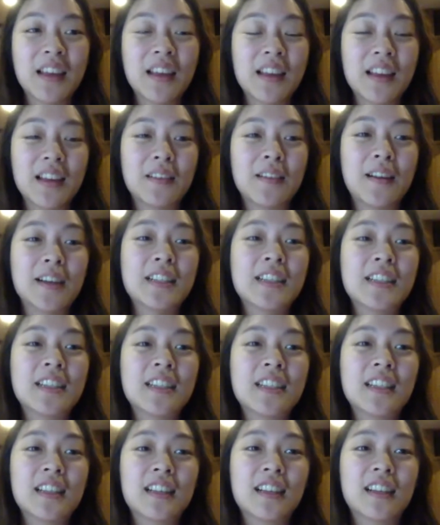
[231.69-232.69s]

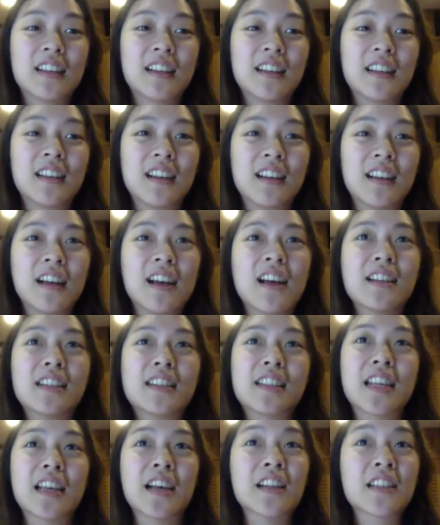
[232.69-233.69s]
Whereas uh,
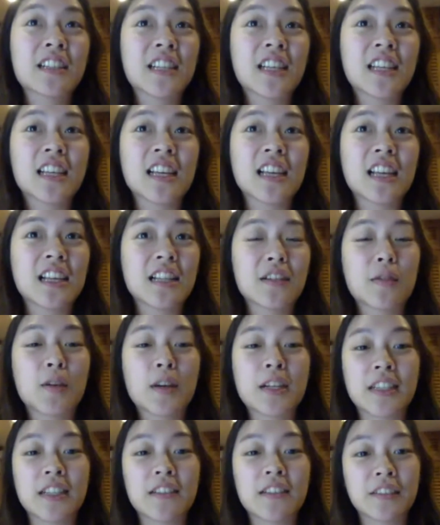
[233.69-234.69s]
CLC is
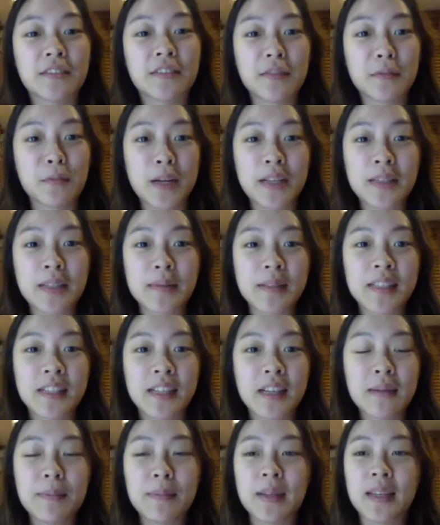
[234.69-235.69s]
quite different from
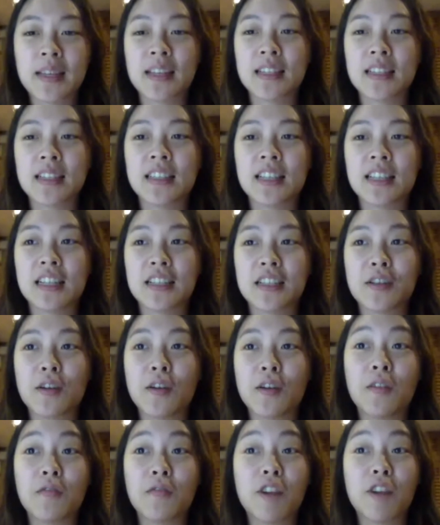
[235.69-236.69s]
Westminster because it's
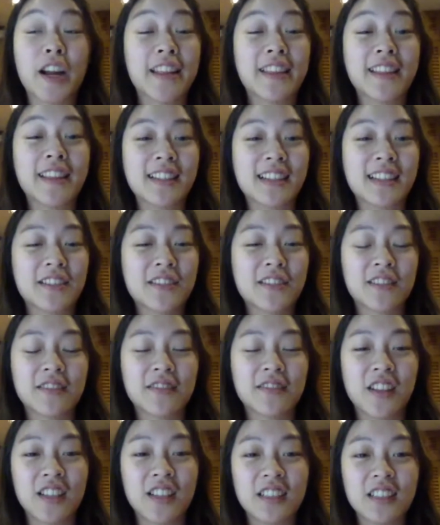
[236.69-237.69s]
not right in the centre of
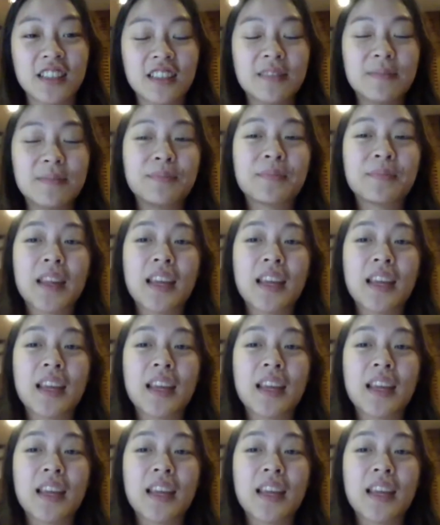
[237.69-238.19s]
London.